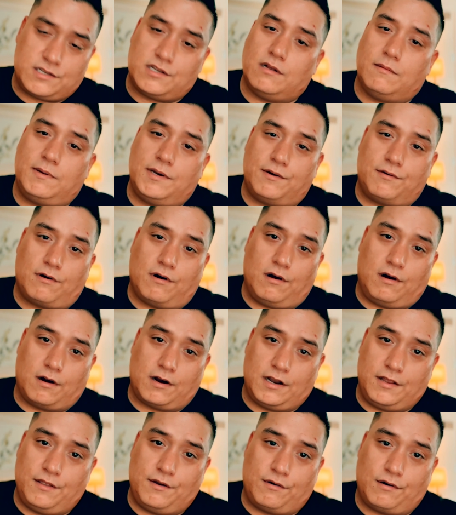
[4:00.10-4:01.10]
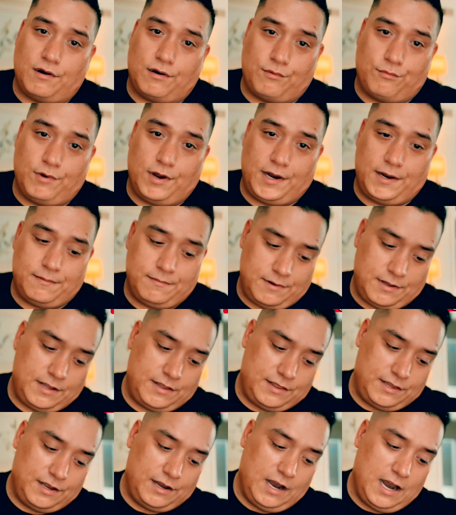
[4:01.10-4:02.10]
they'll be wrong in their own way.
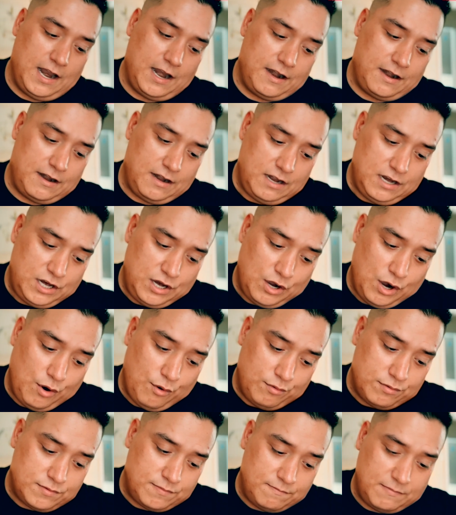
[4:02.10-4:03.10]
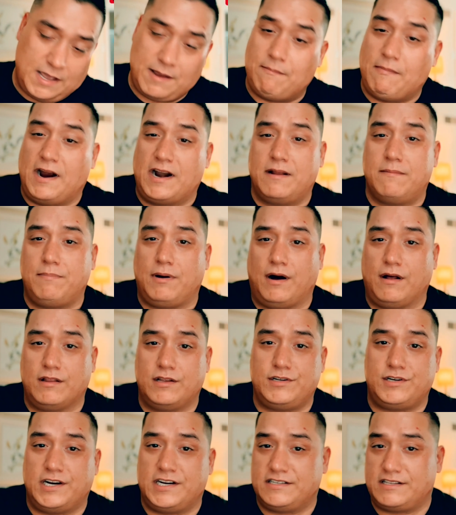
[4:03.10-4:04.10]
And, the, and you know, they might
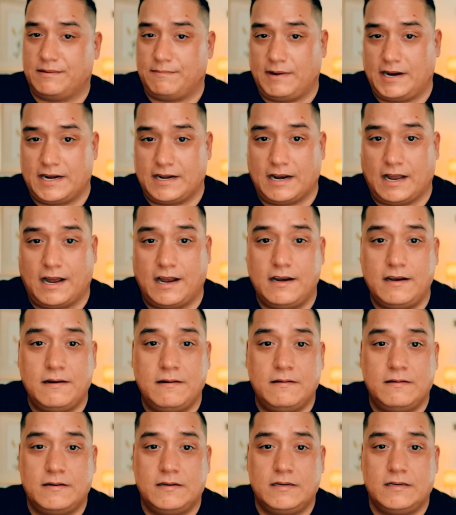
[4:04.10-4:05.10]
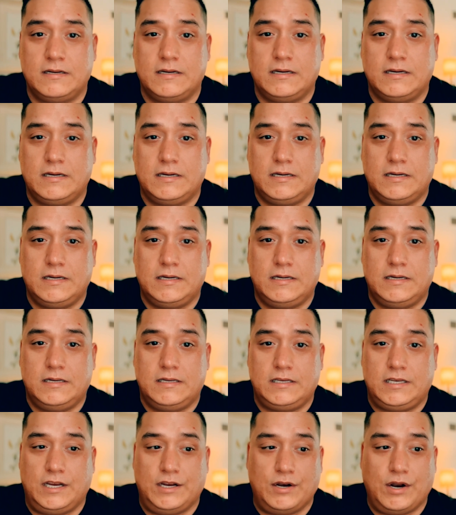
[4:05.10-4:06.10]
apologize, they might not.
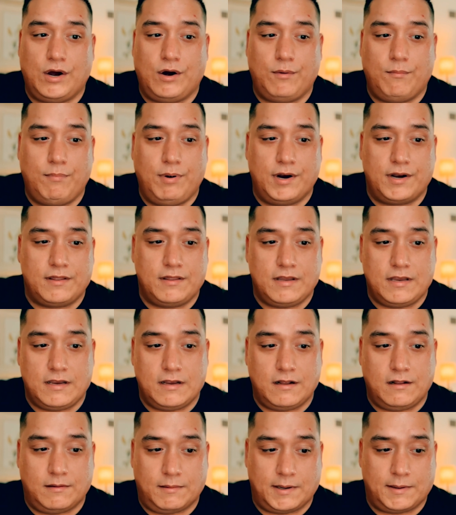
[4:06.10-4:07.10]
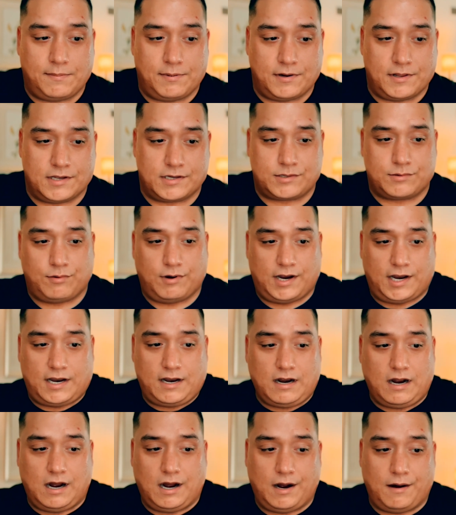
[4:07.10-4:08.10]
You know, but let me put it this way.
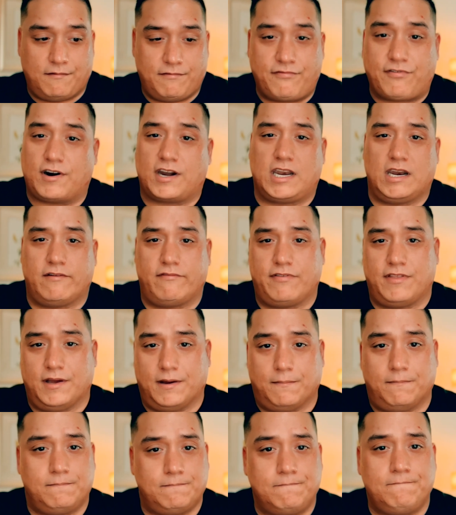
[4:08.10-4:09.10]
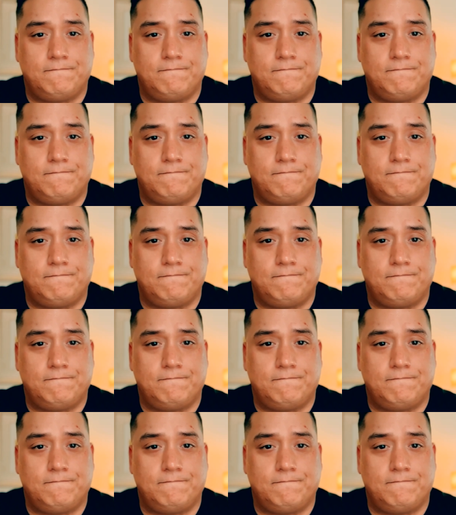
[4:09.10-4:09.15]
Uh, forgive them